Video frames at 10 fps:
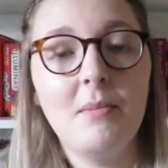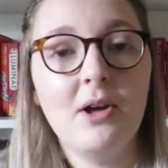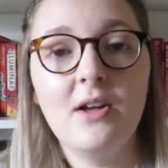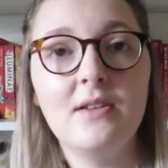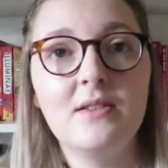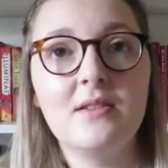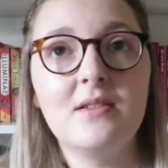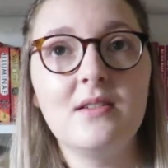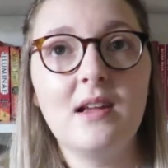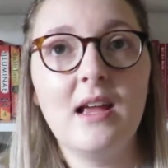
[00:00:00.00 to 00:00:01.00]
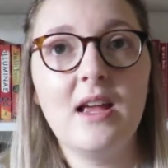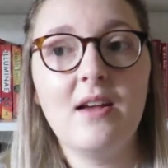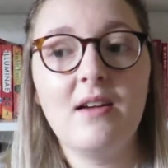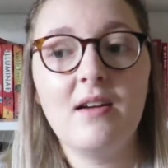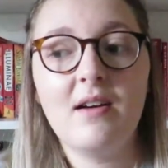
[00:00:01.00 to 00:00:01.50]
because
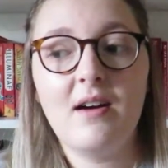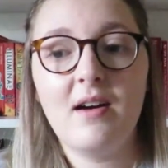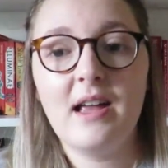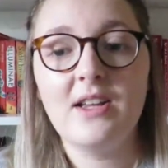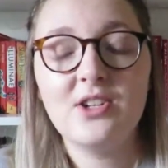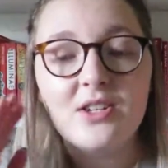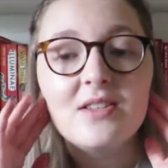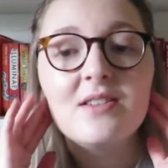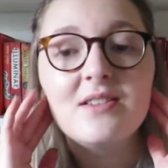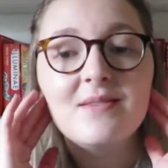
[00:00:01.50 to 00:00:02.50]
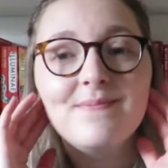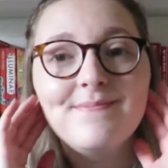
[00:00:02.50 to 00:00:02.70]
it just,